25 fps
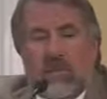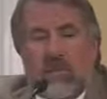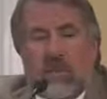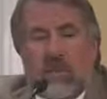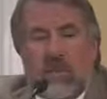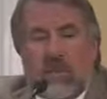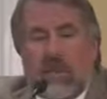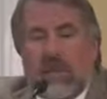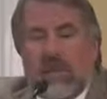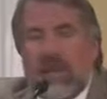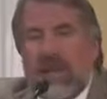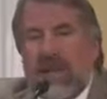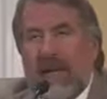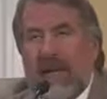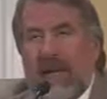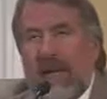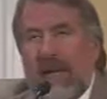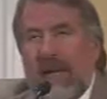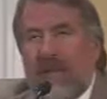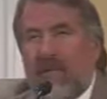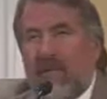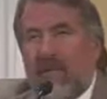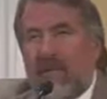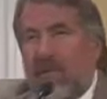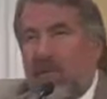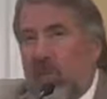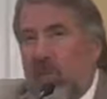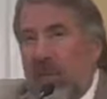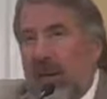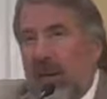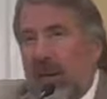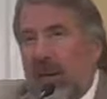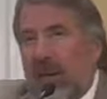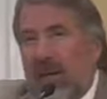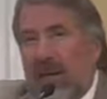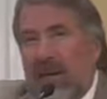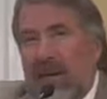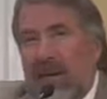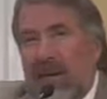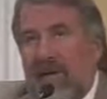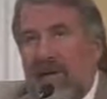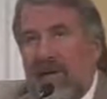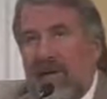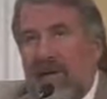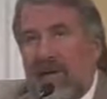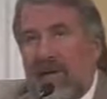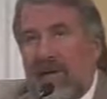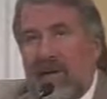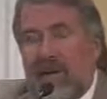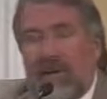open lands, those wild
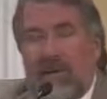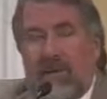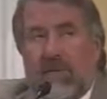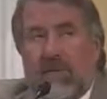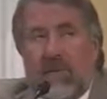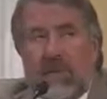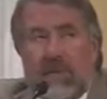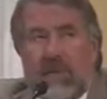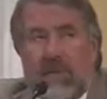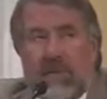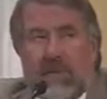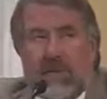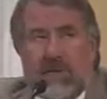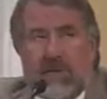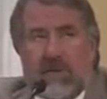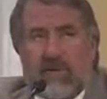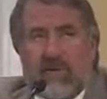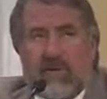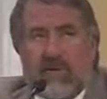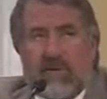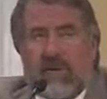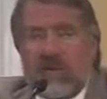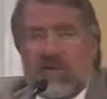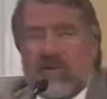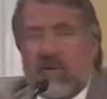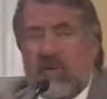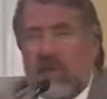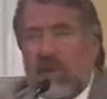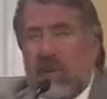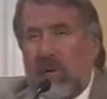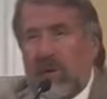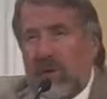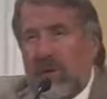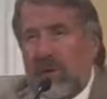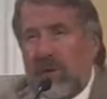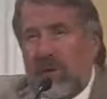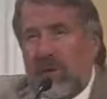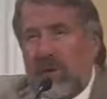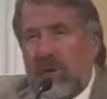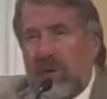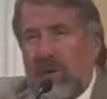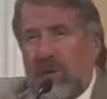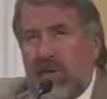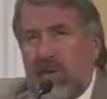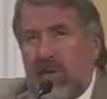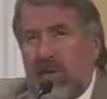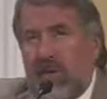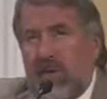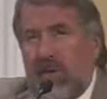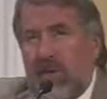lands, to get this electricity from where it's
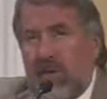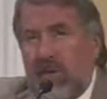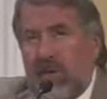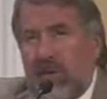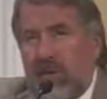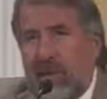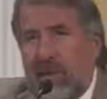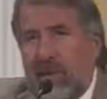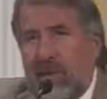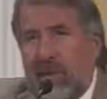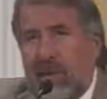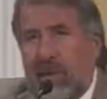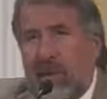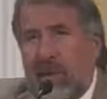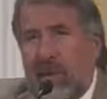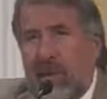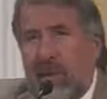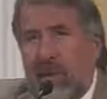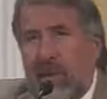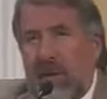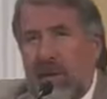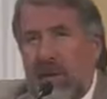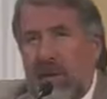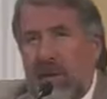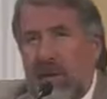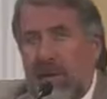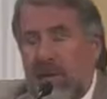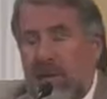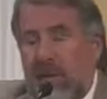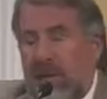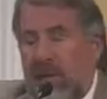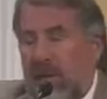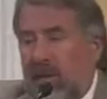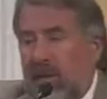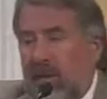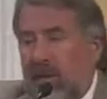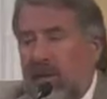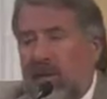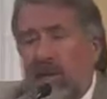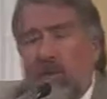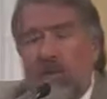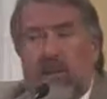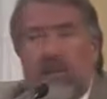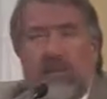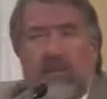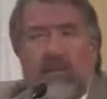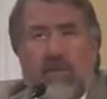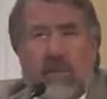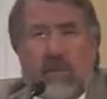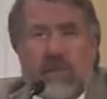generated to where it needs to be. Many of those are going to
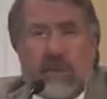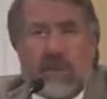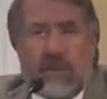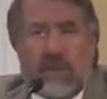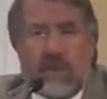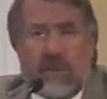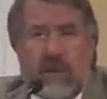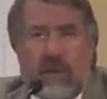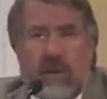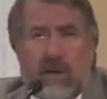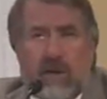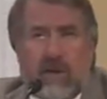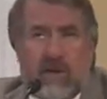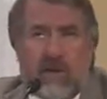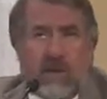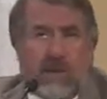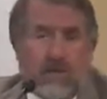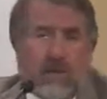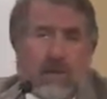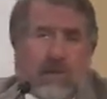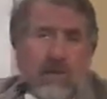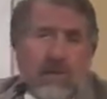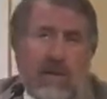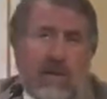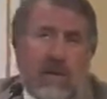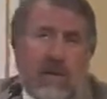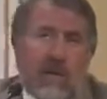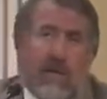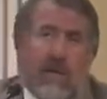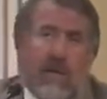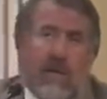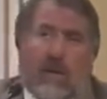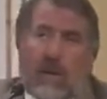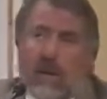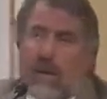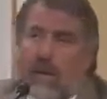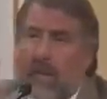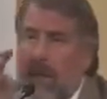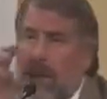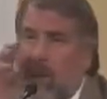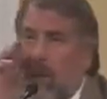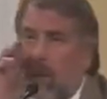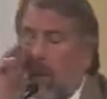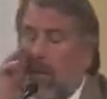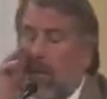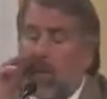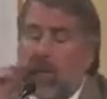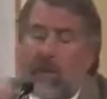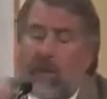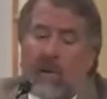be forested areas to move that
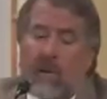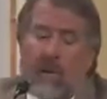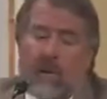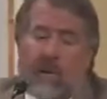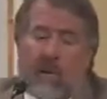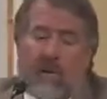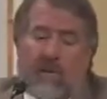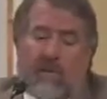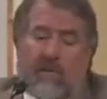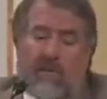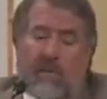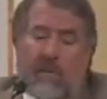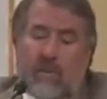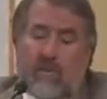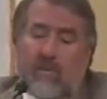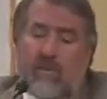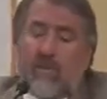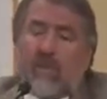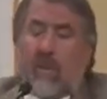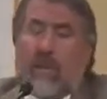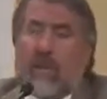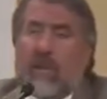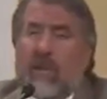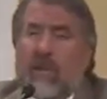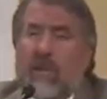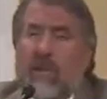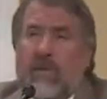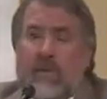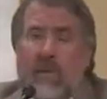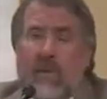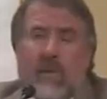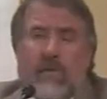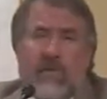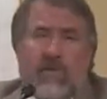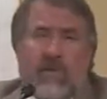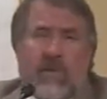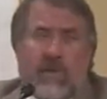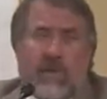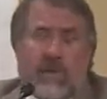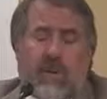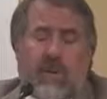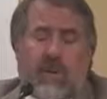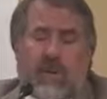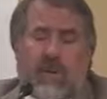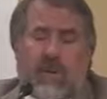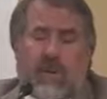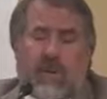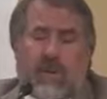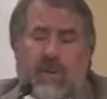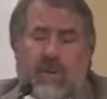power from it where it was
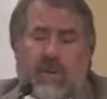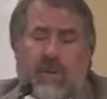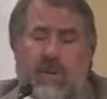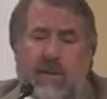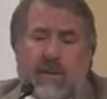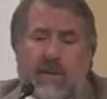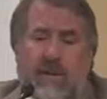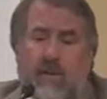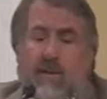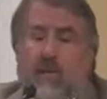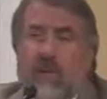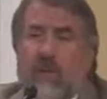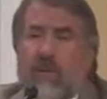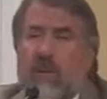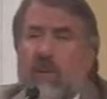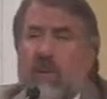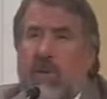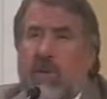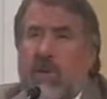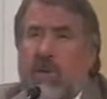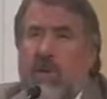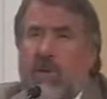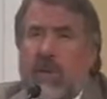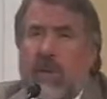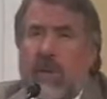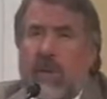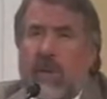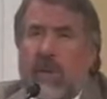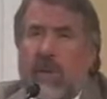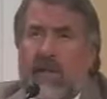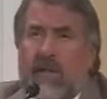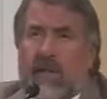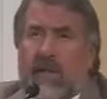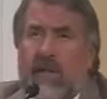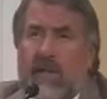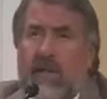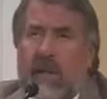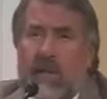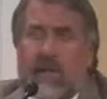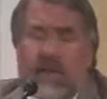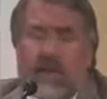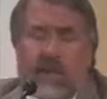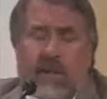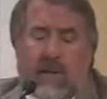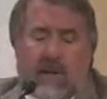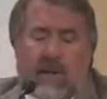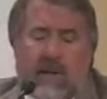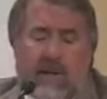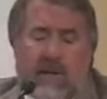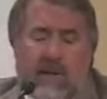generated in the newer solar arrays that might be
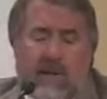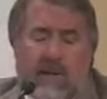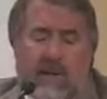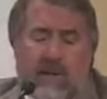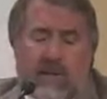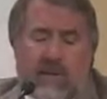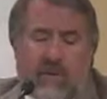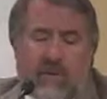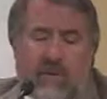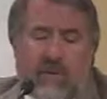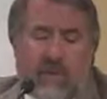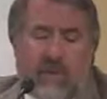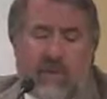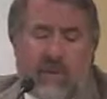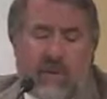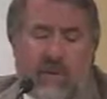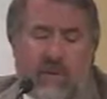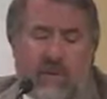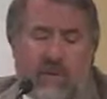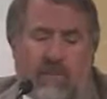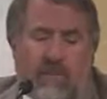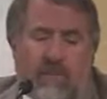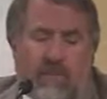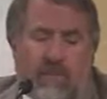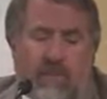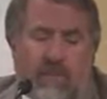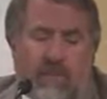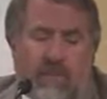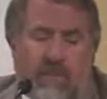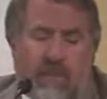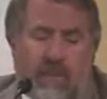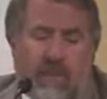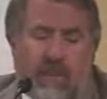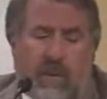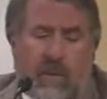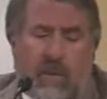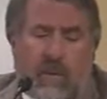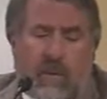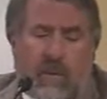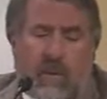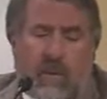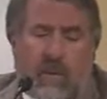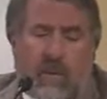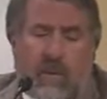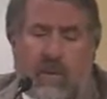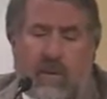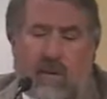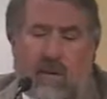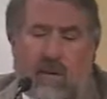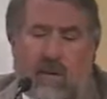out in the desert,
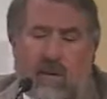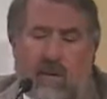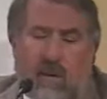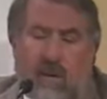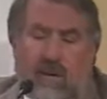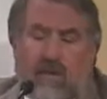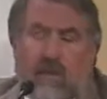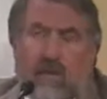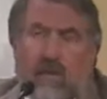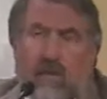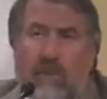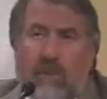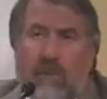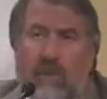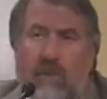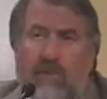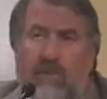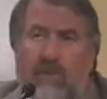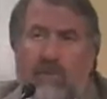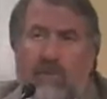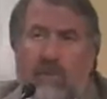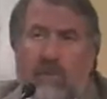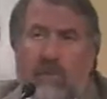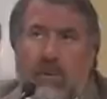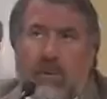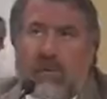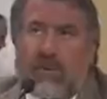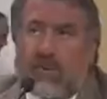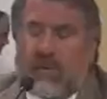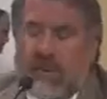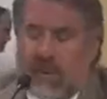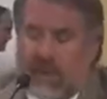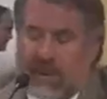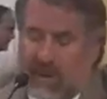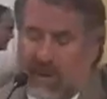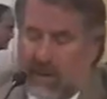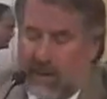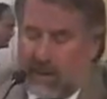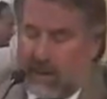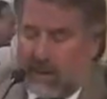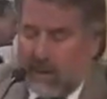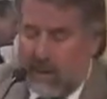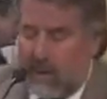hydro plants, wherever they are.